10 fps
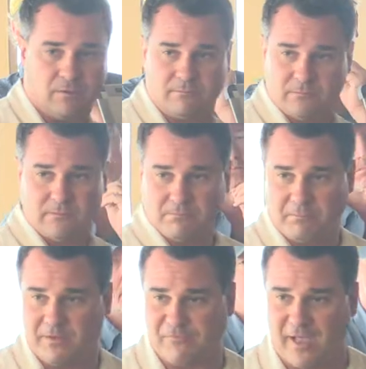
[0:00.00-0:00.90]
or
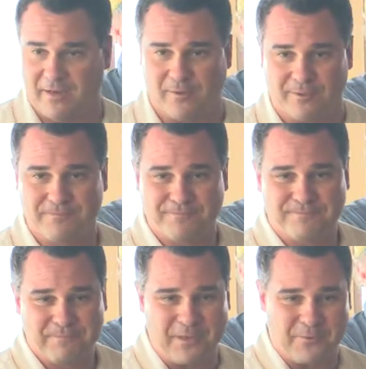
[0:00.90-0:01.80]
be fed or
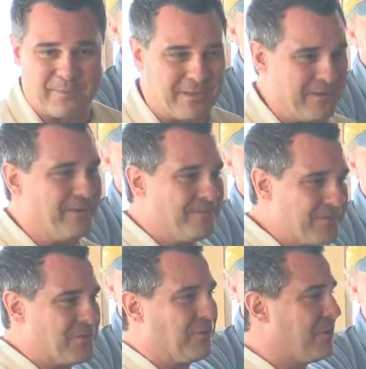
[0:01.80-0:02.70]
pay your bill.
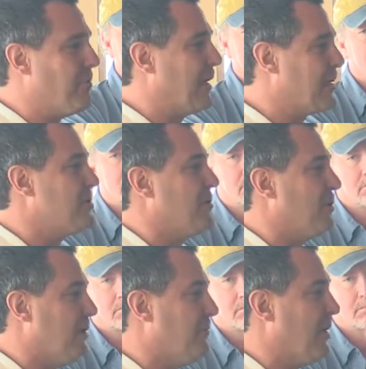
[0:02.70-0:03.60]
You certainly want to
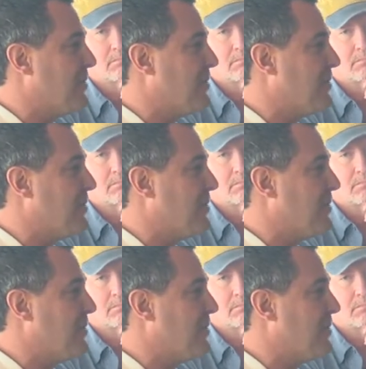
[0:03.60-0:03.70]
continue to live your